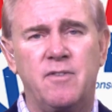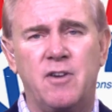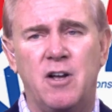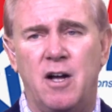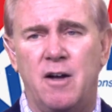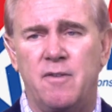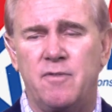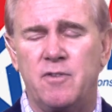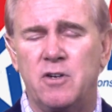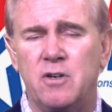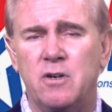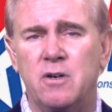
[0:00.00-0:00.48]

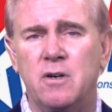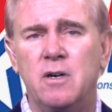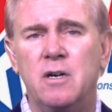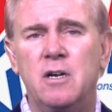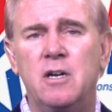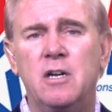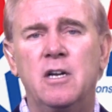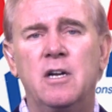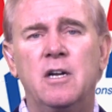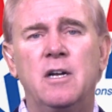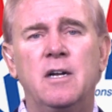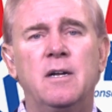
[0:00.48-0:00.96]
governor,
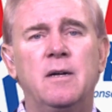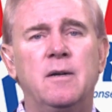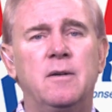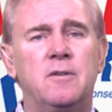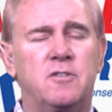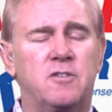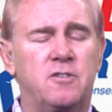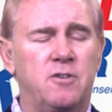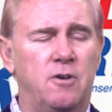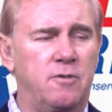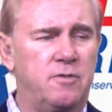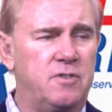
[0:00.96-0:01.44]

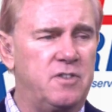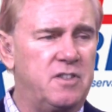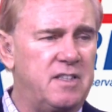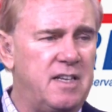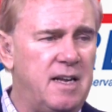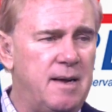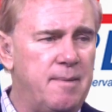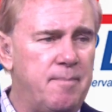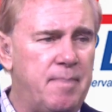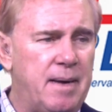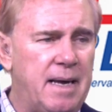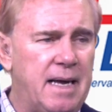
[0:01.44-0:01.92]
served as
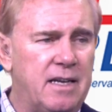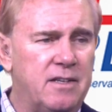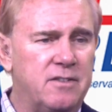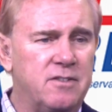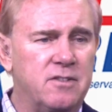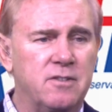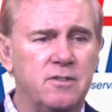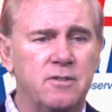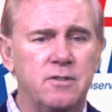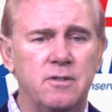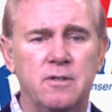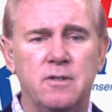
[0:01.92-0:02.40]

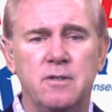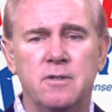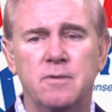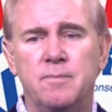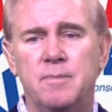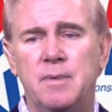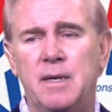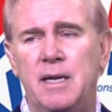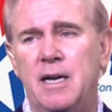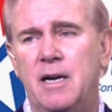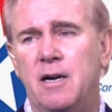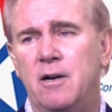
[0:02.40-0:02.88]
ambassador.